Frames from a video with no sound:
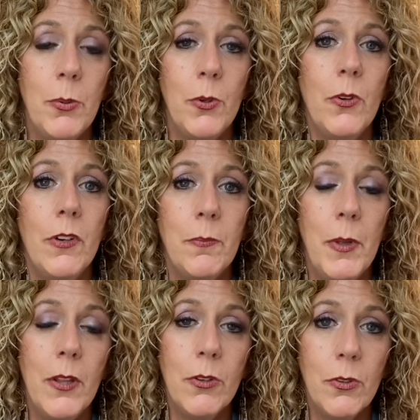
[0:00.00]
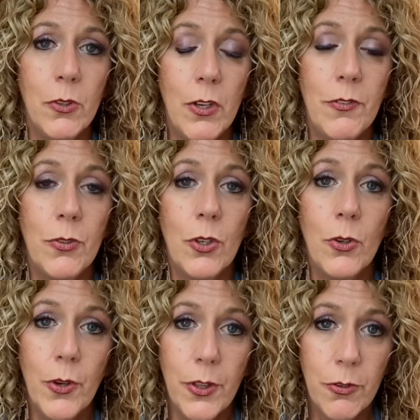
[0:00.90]
who have been through grief or are
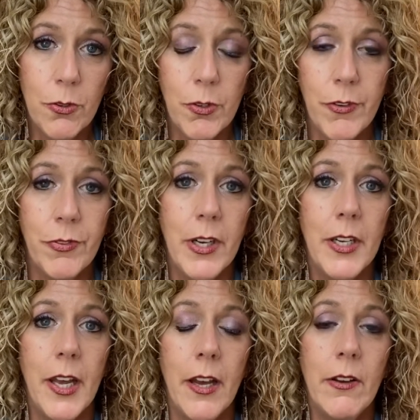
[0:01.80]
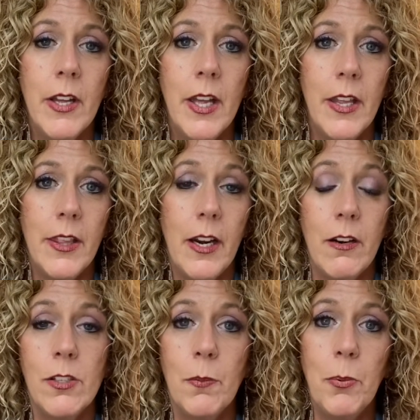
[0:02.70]
going through grief right now that
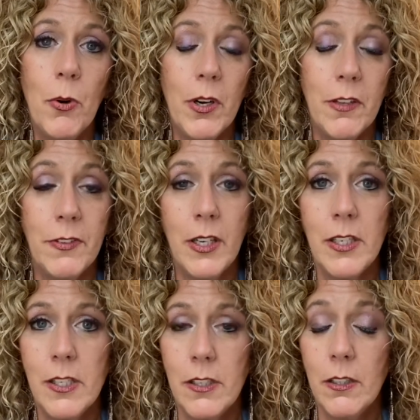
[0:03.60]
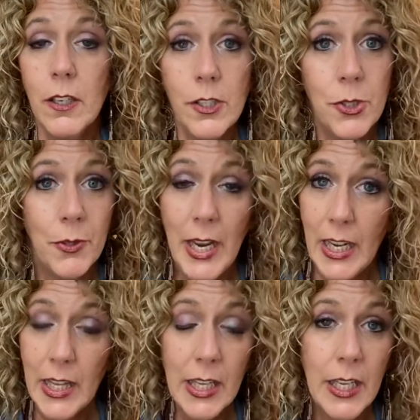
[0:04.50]
are supportive, and it doesn't cost you
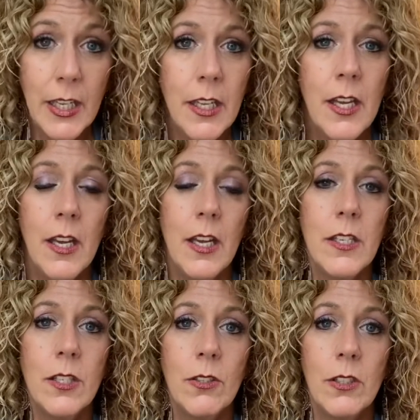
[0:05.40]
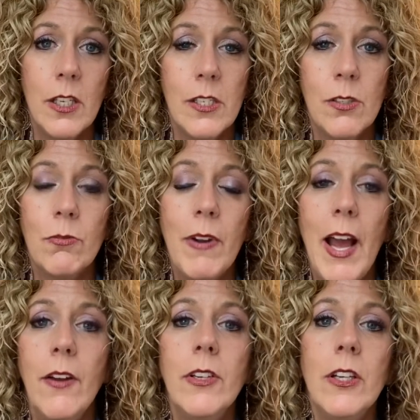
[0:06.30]
anything. It's
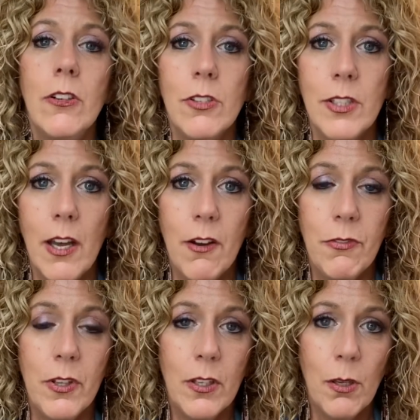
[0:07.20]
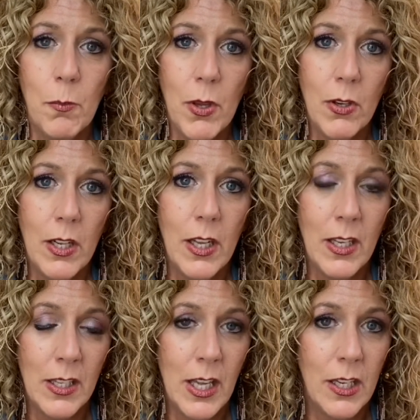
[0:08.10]
surrounding yourself with a
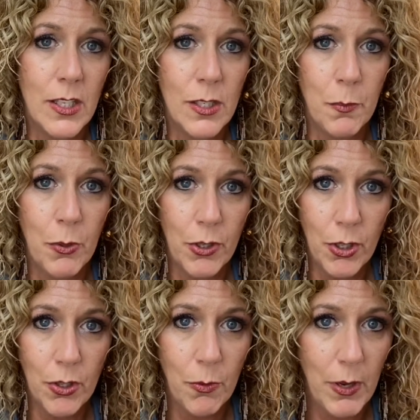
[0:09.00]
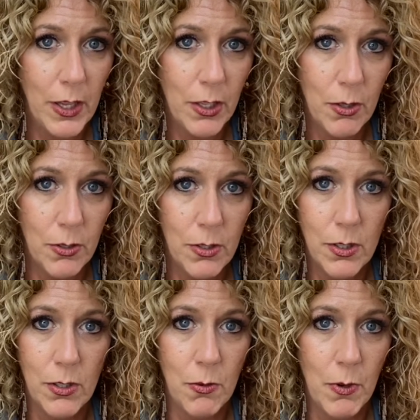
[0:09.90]
community that can support you in the way that
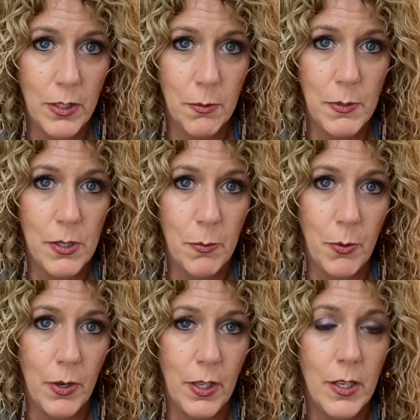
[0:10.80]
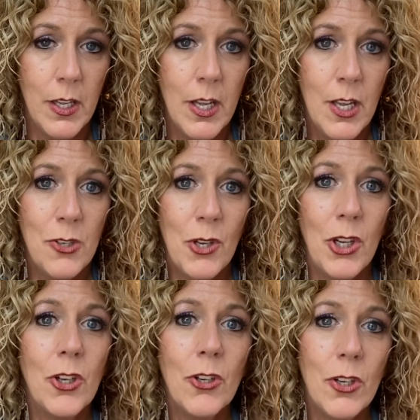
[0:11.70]
you want to be supported. So I
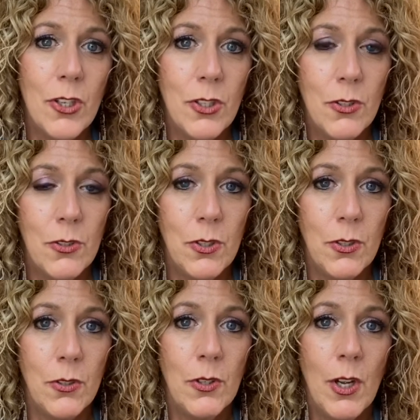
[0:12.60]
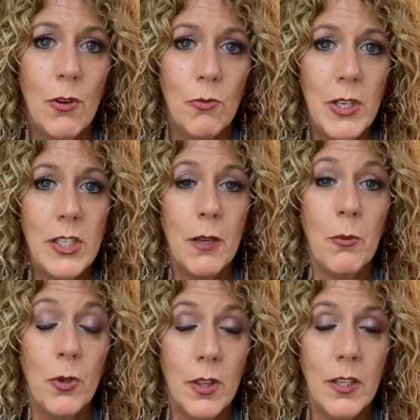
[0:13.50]
encourage you to reach out.
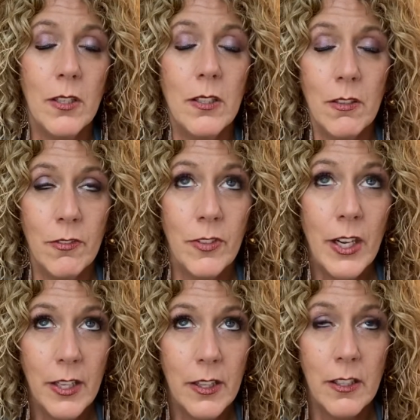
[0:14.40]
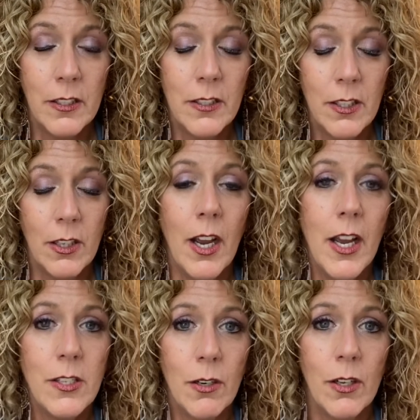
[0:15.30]
The
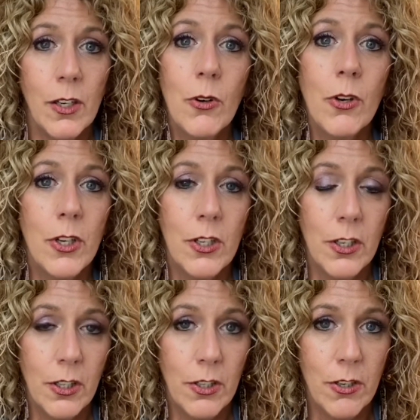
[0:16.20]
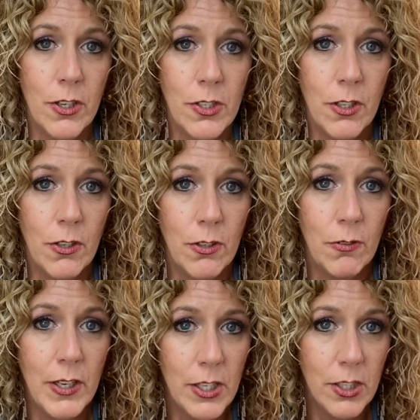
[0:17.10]
guides are encouraging you to
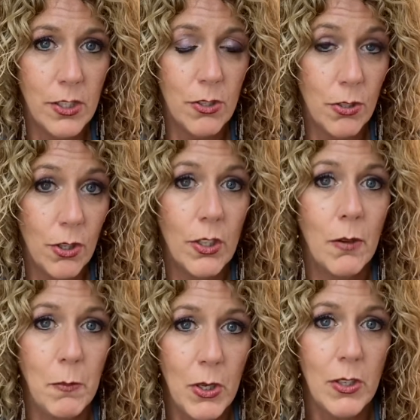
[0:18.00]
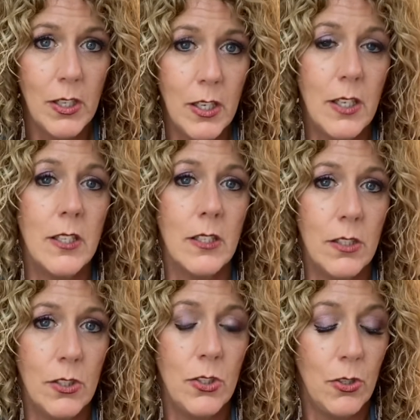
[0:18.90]
reach to your community to
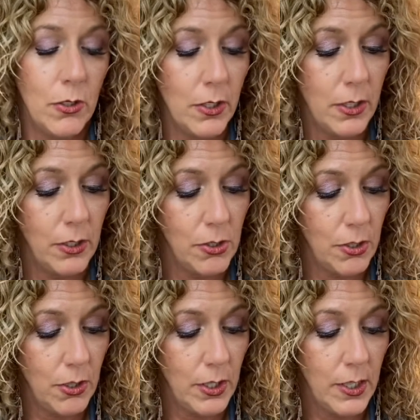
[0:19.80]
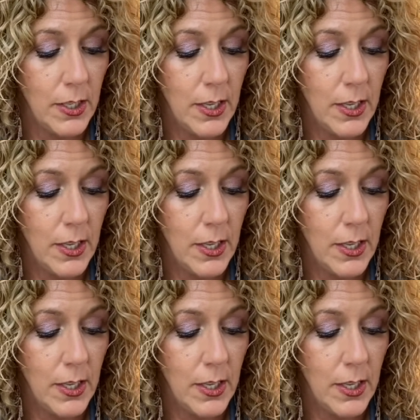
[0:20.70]
assist you along your journey.